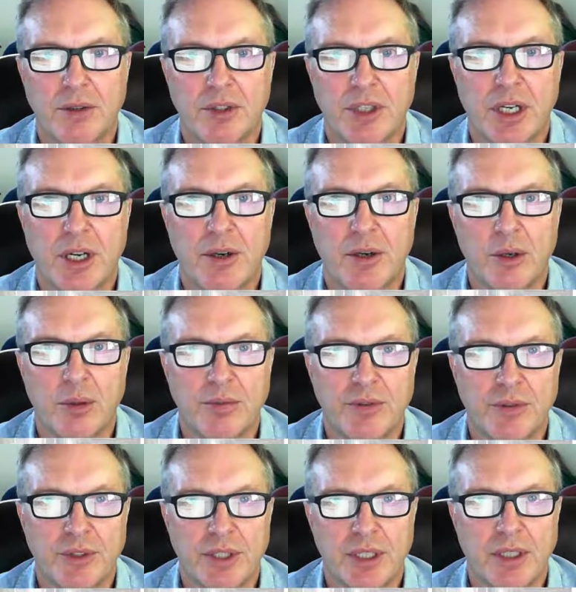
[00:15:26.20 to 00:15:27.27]
search
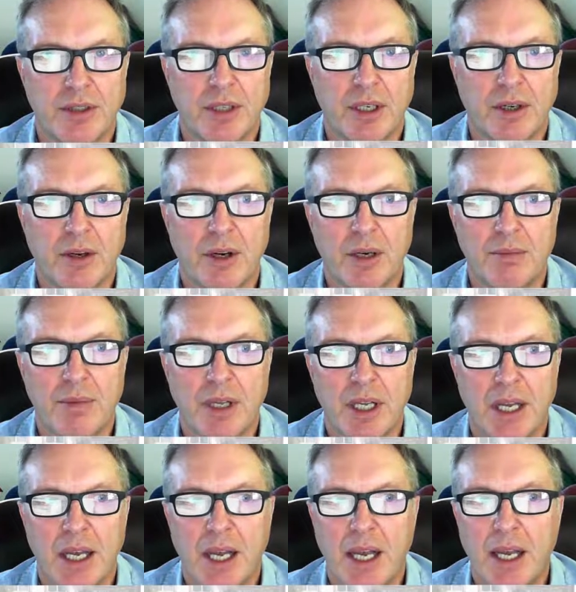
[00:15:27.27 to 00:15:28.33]

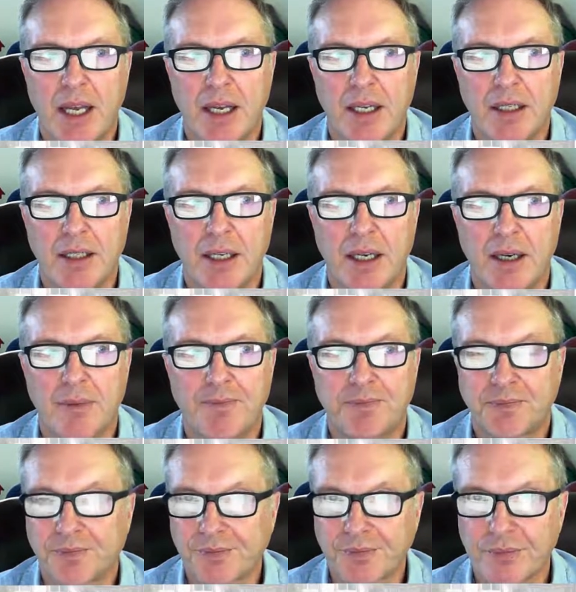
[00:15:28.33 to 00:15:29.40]
calgaryhomesforsale.com. And
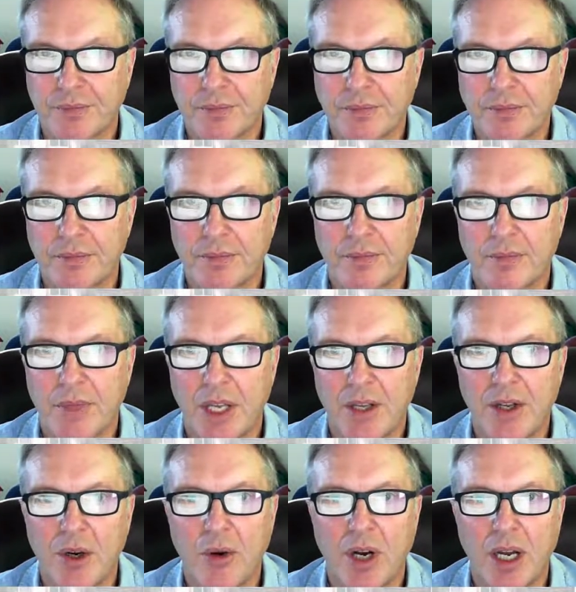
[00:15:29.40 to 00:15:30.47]

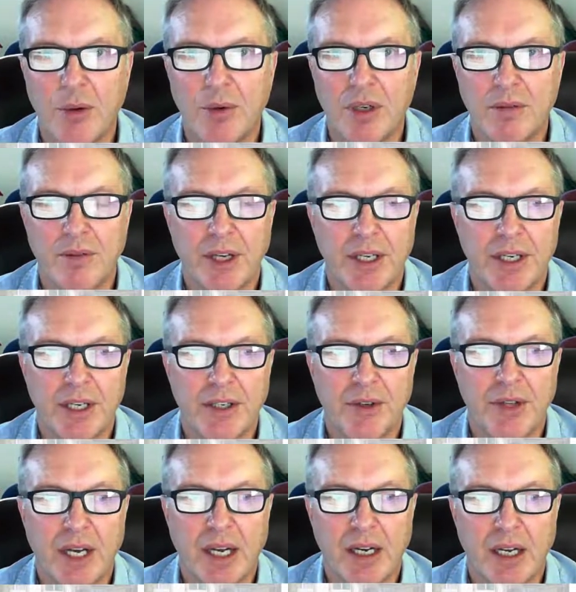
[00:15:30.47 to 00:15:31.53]
I would invite
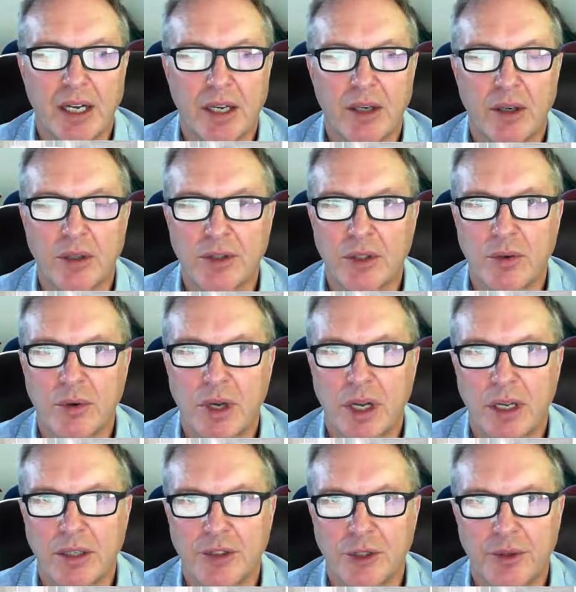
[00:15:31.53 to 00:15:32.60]
you to do that. I can
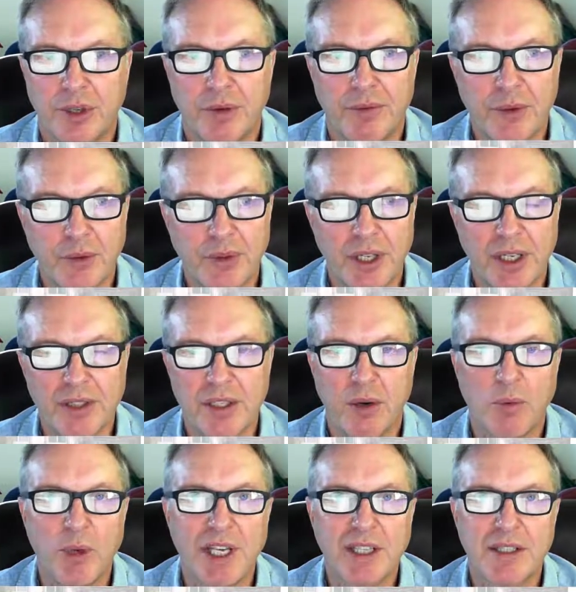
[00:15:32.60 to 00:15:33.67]
also show you a few
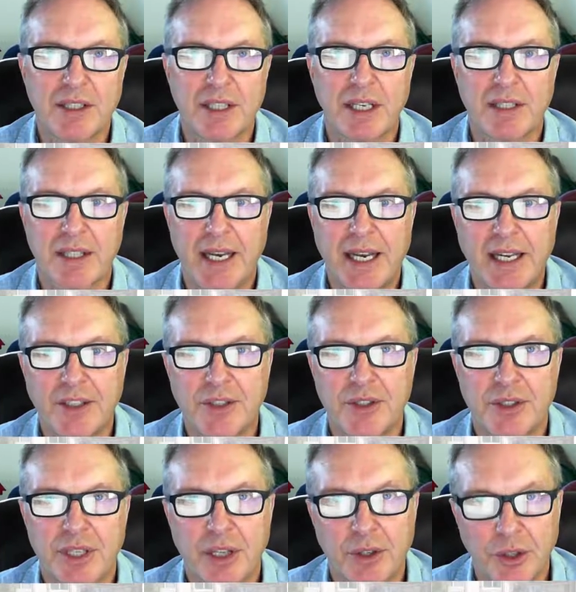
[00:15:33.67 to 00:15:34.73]
things that we can see as
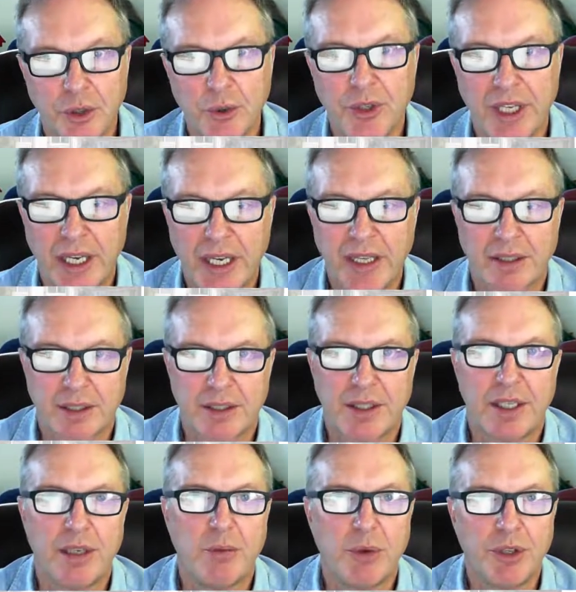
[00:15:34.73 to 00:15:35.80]
agents that you
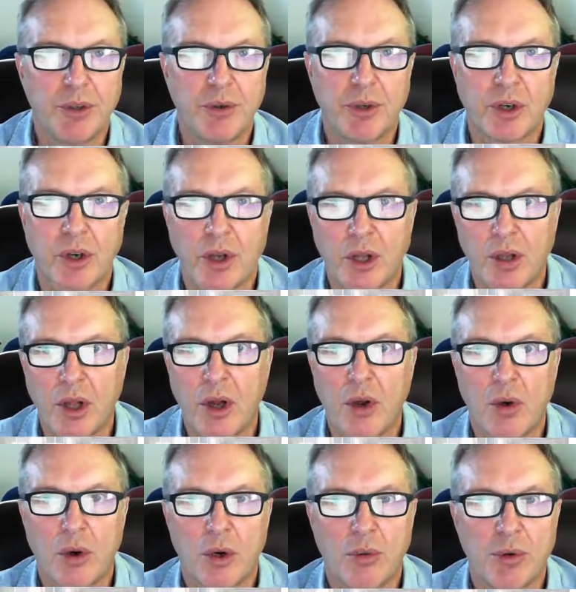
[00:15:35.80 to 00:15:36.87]
can't see when you
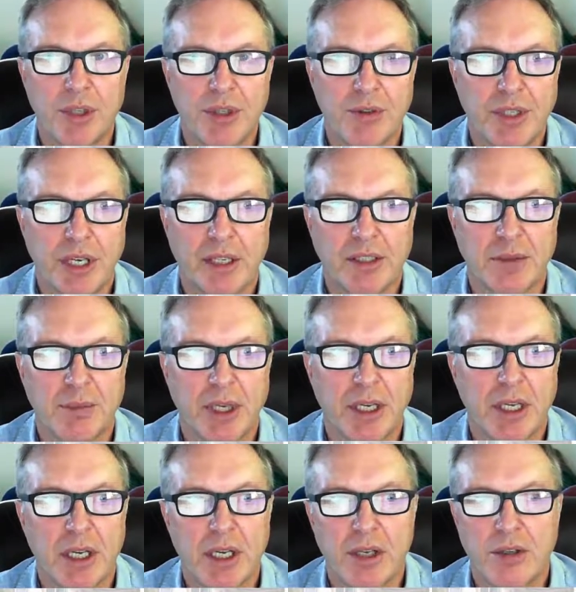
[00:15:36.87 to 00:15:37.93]
call or when you
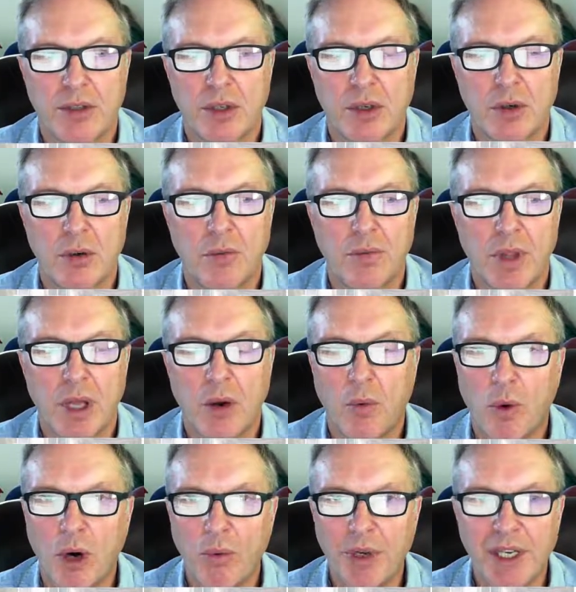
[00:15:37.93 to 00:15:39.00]
text me. So
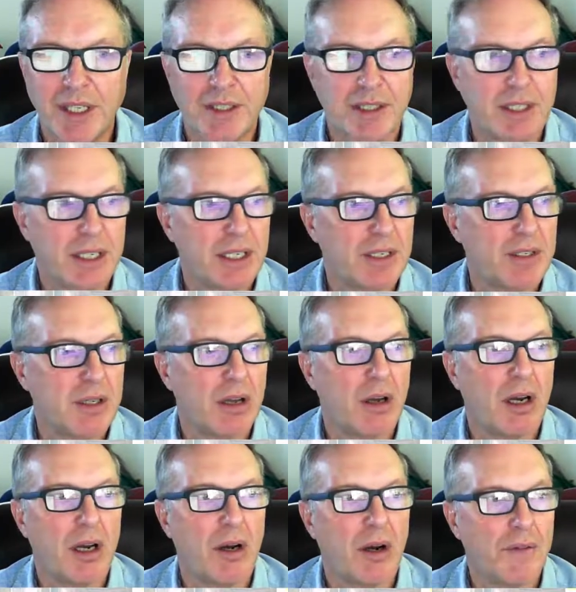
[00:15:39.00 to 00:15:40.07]
what we can see
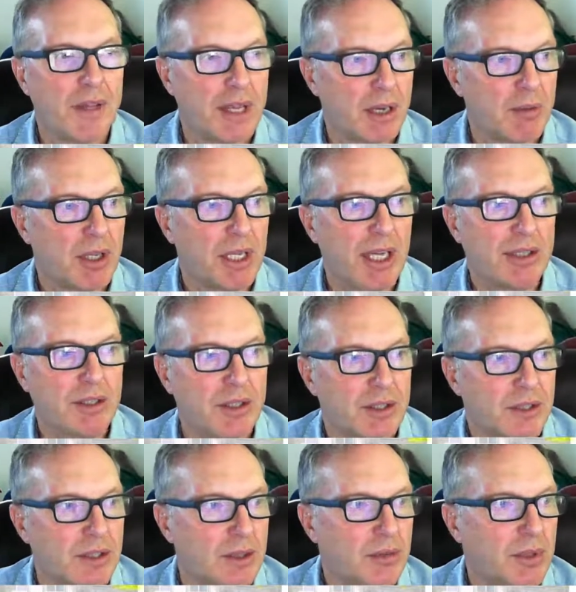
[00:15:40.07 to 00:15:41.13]
is on the
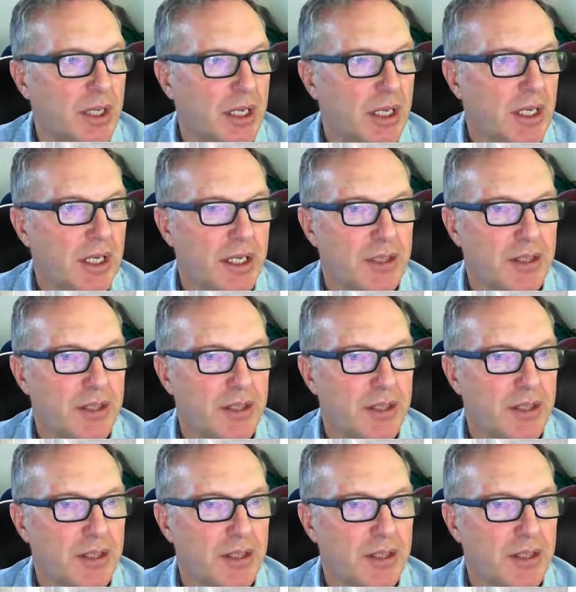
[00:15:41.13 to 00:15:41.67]
MLS system